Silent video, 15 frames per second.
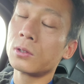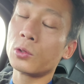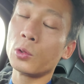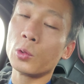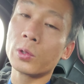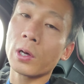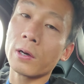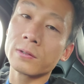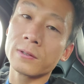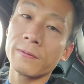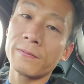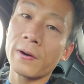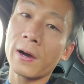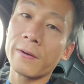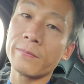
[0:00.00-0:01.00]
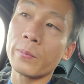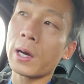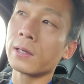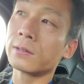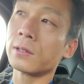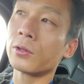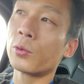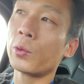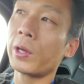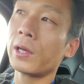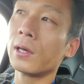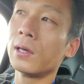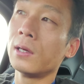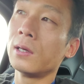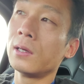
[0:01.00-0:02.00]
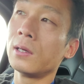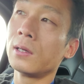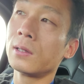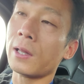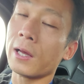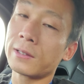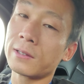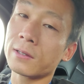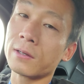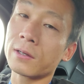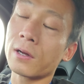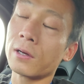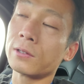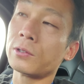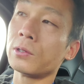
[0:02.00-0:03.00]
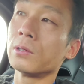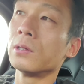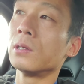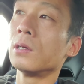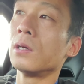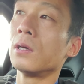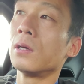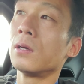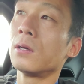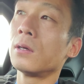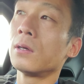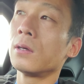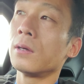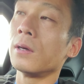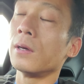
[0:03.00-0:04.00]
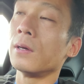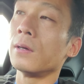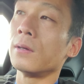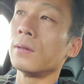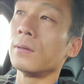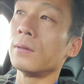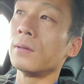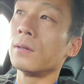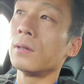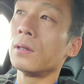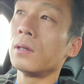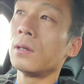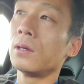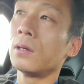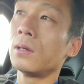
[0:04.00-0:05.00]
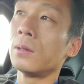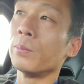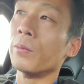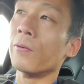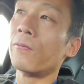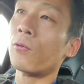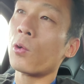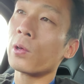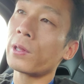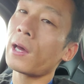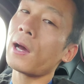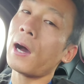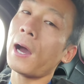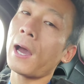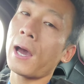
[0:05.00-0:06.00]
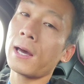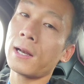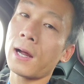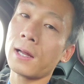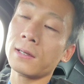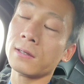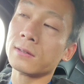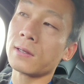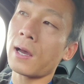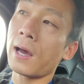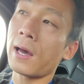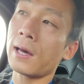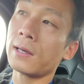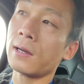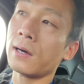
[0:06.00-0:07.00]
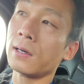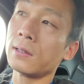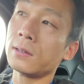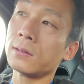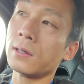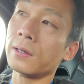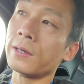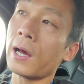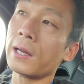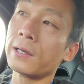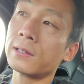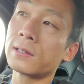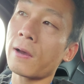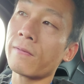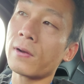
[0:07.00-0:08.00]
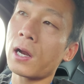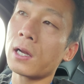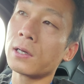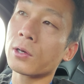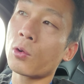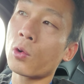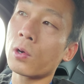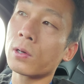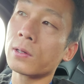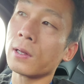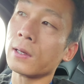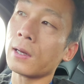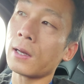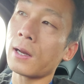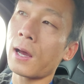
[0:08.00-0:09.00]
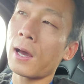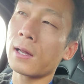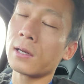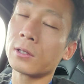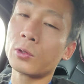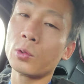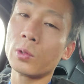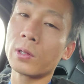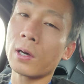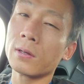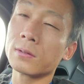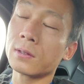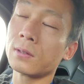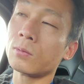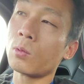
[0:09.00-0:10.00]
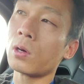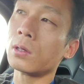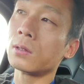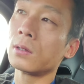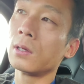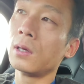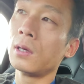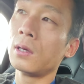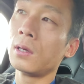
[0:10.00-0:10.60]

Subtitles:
2005 Mazda 3. That's a good car too. And before that, I had Hondas. I had a 97 Honda Accord, and then I had a 2001